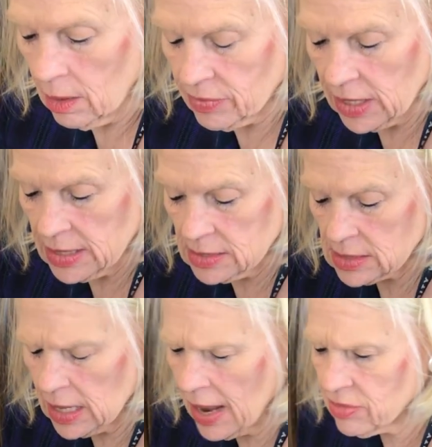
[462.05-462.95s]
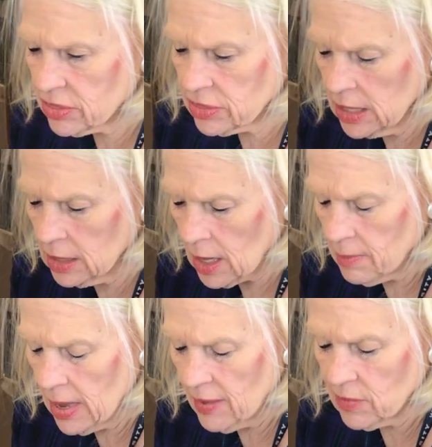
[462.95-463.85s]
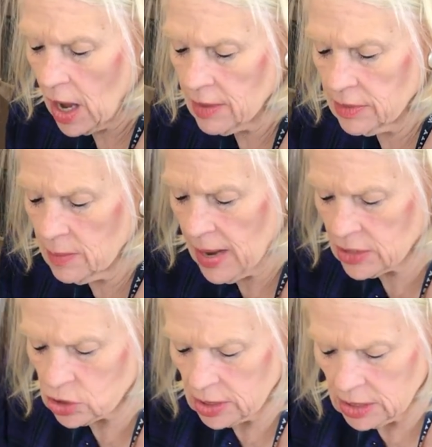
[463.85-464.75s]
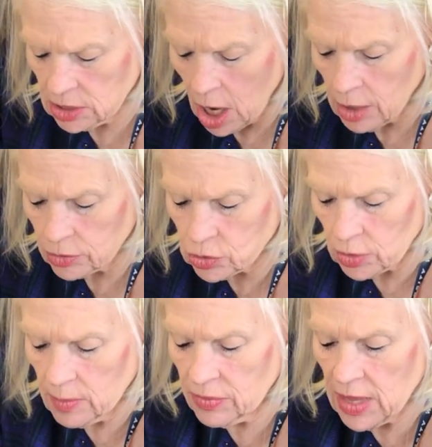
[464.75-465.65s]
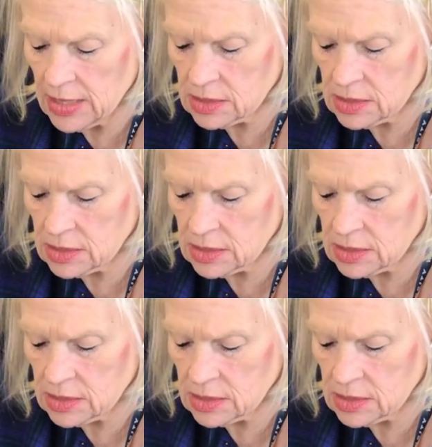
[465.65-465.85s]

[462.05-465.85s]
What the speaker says: things, and I think I may have gotten them actually at Dollar Tree, but